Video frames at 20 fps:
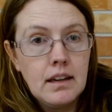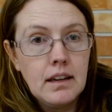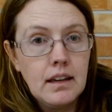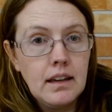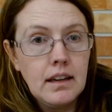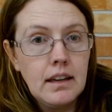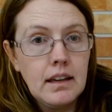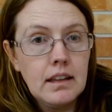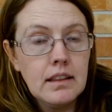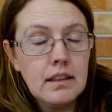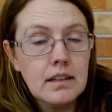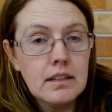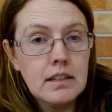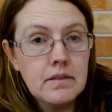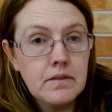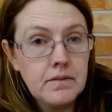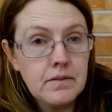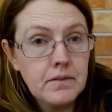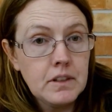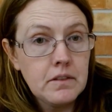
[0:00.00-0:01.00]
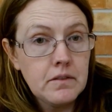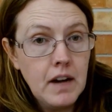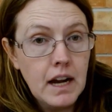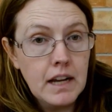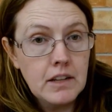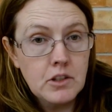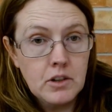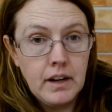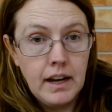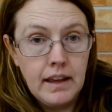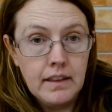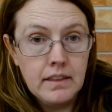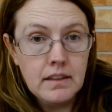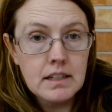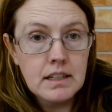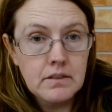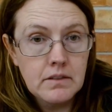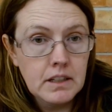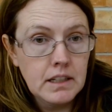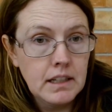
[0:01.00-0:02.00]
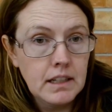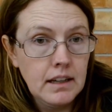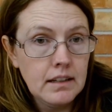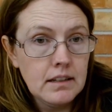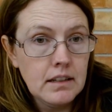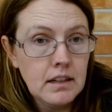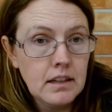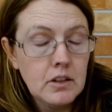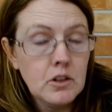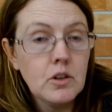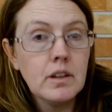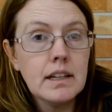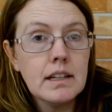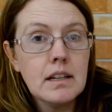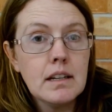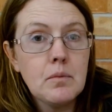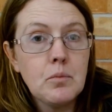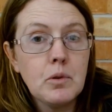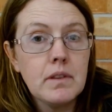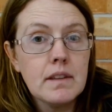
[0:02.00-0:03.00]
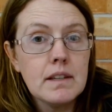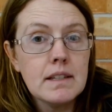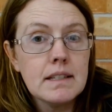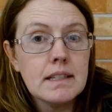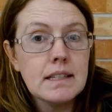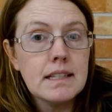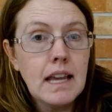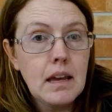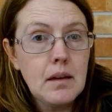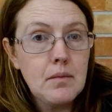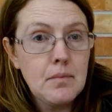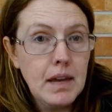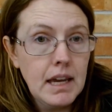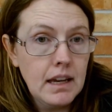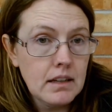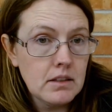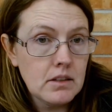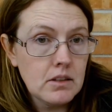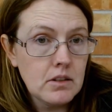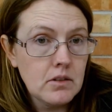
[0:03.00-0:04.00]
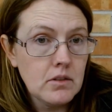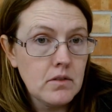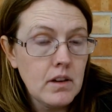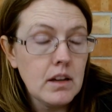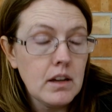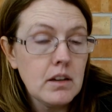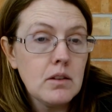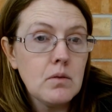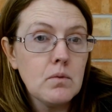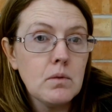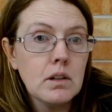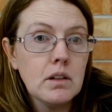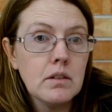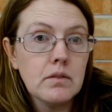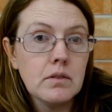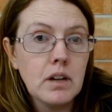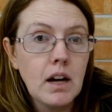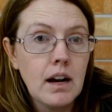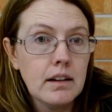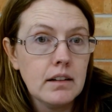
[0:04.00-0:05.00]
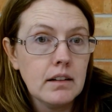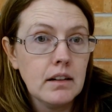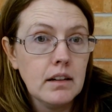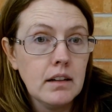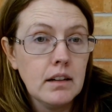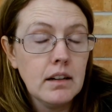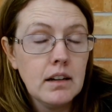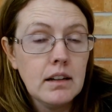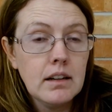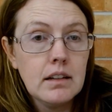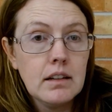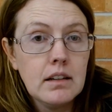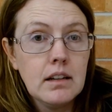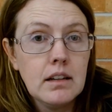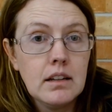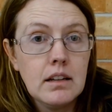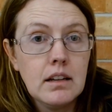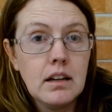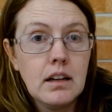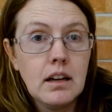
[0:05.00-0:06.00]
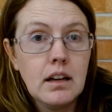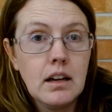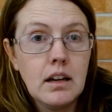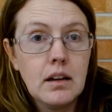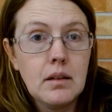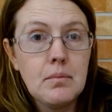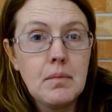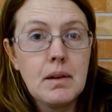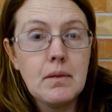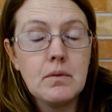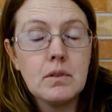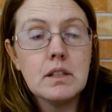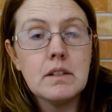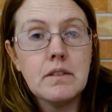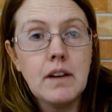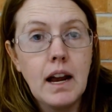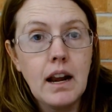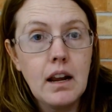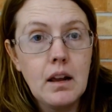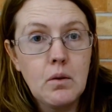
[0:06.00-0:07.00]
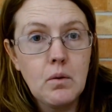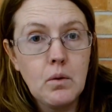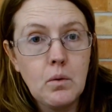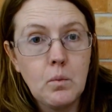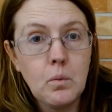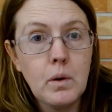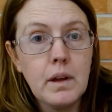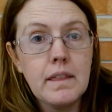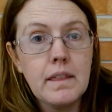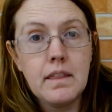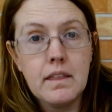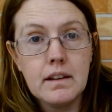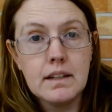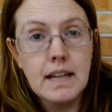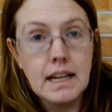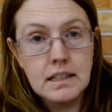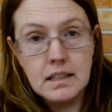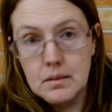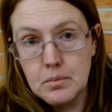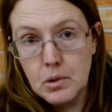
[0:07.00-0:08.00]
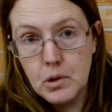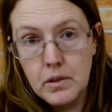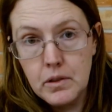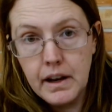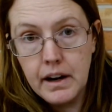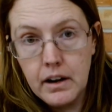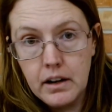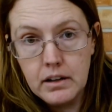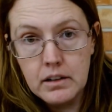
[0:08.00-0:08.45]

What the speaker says: in the divisor and the dividend, you'll end up with the same answer that you would have gotten dividing with the decimal there.